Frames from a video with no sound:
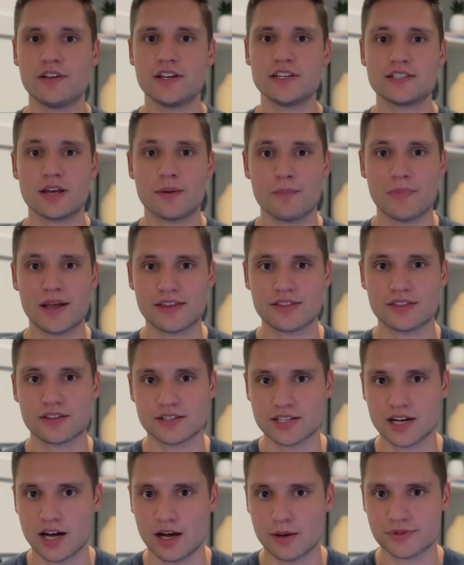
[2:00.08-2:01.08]
to make the
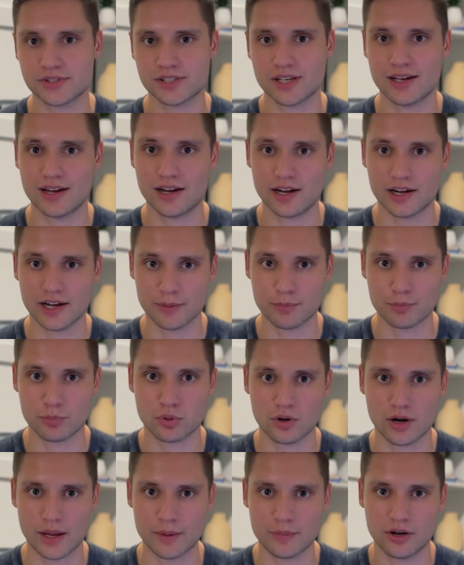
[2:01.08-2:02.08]
top set on a
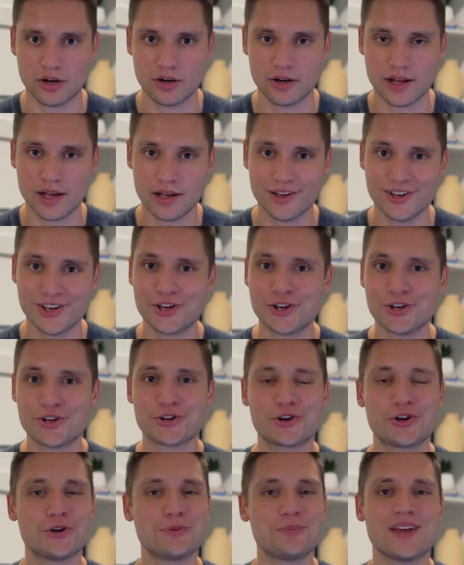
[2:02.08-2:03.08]
primary day
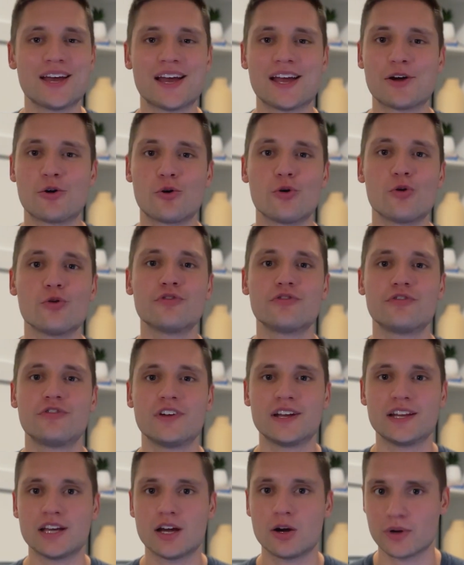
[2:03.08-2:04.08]
could be a whole
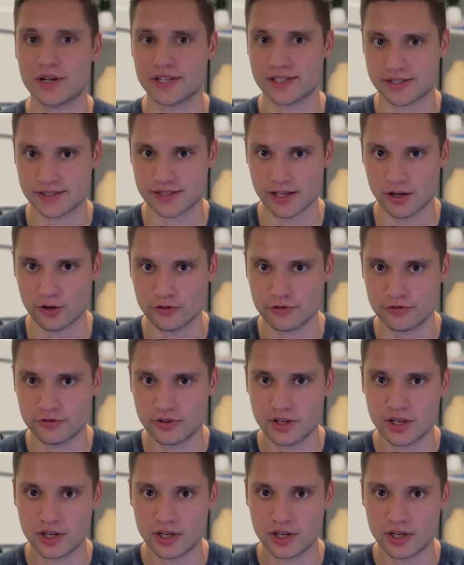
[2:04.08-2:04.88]
video itself,